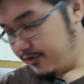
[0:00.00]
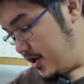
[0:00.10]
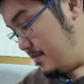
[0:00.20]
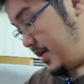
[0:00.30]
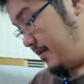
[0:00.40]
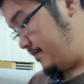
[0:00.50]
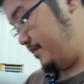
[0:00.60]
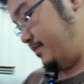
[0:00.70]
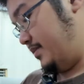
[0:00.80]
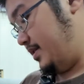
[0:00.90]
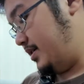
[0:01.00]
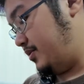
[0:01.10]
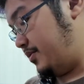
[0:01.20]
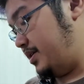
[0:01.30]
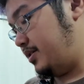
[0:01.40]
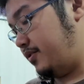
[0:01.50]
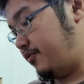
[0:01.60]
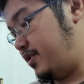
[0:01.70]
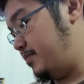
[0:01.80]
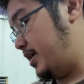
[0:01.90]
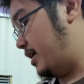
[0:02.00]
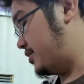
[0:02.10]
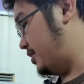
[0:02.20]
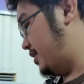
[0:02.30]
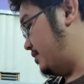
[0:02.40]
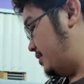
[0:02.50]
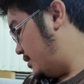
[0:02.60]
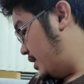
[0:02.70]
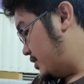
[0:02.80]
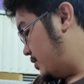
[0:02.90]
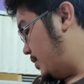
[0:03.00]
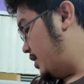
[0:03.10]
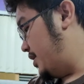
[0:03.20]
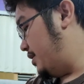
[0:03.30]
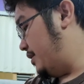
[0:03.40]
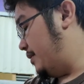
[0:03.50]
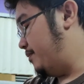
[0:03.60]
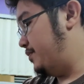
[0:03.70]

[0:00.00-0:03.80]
a freebie. That's a really good freebie, actually. Next one.